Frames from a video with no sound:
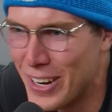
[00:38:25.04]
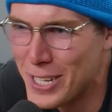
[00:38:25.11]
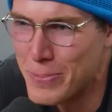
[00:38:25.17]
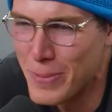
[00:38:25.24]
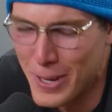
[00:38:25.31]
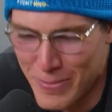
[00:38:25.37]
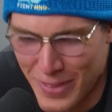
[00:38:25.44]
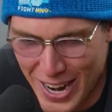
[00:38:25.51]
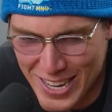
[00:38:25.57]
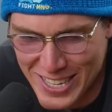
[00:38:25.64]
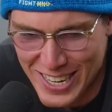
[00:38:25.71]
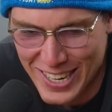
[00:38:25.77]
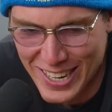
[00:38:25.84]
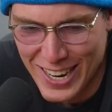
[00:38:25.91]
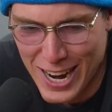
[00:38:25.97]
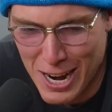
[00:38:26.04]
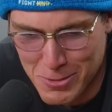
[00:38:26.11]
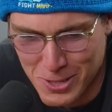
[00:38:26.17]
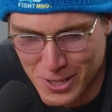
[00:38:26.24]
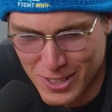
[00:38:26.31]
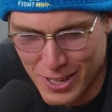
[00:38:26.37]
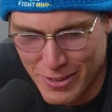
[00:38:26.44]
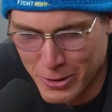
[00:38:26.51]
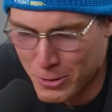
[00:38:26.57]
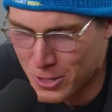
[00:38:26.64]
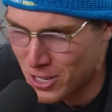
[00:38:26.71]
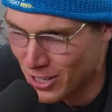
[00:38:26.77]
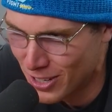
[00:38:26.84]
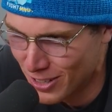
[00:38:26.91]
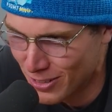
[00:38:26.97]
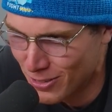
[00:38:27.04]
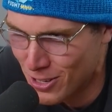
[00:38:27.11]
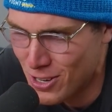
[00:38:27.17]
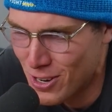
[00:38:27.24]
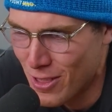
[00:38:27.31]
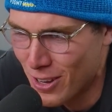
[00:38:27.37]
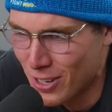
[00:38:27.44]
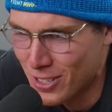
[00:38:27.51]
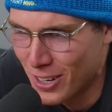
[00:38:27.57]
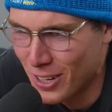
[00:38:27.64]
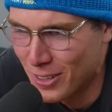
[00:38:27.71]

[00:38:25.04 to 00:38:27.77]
it's been amazing. Absolutely love it. What's your thoughts on